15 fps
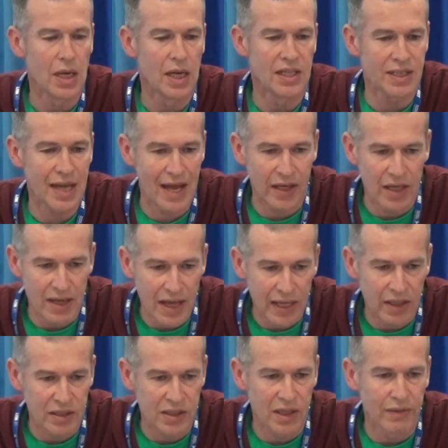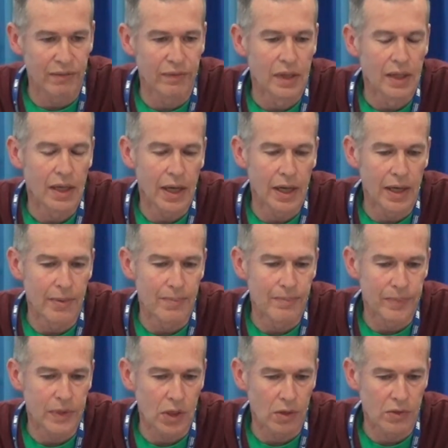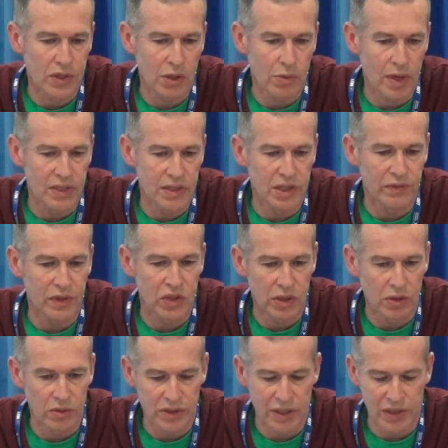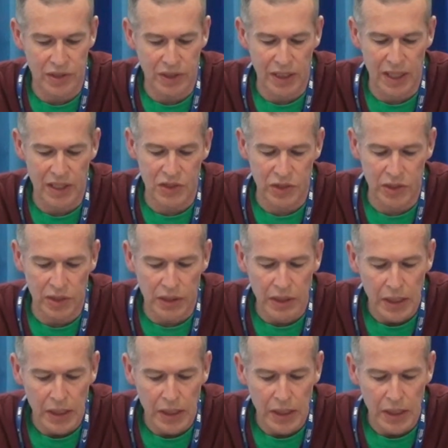It's had a negative consequences for children's education,